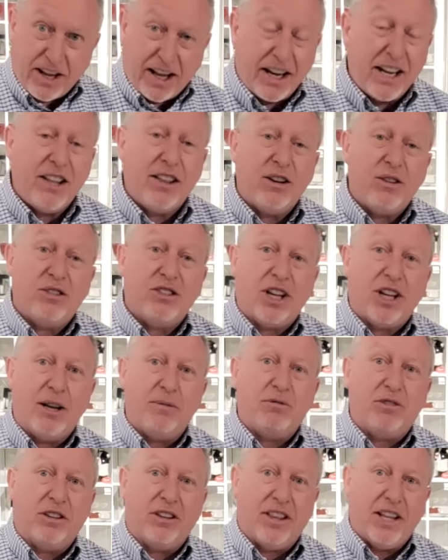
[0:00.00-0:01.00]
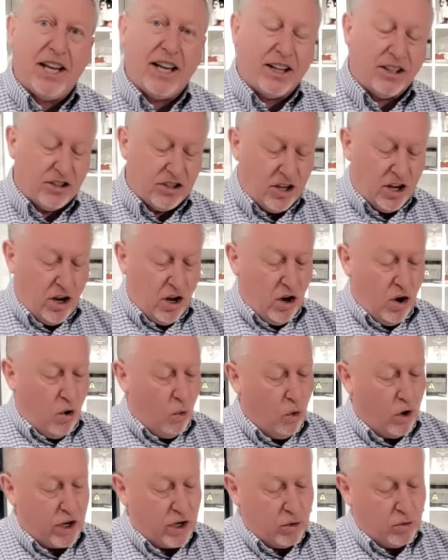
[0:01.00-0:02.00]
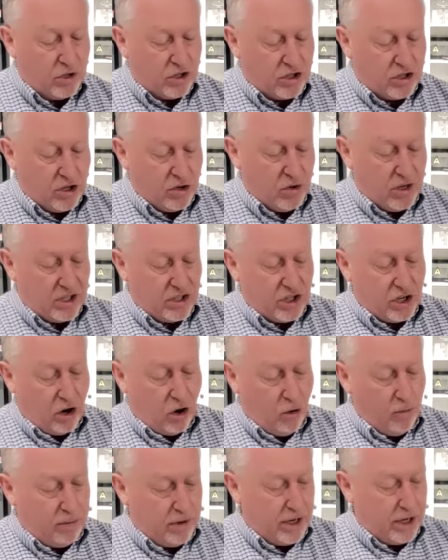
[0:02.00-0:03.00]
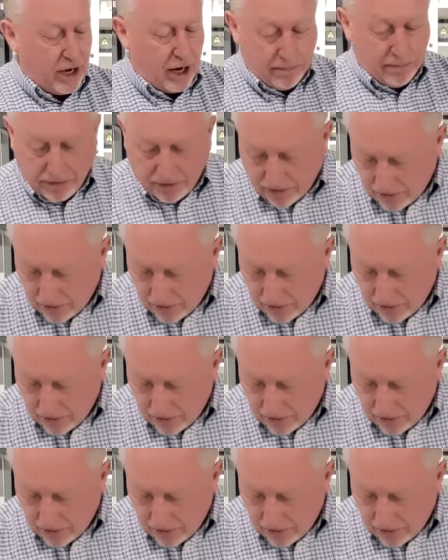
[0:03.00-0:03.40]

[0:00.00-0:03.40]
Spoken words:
any of those types of things, what you would do is you open it up.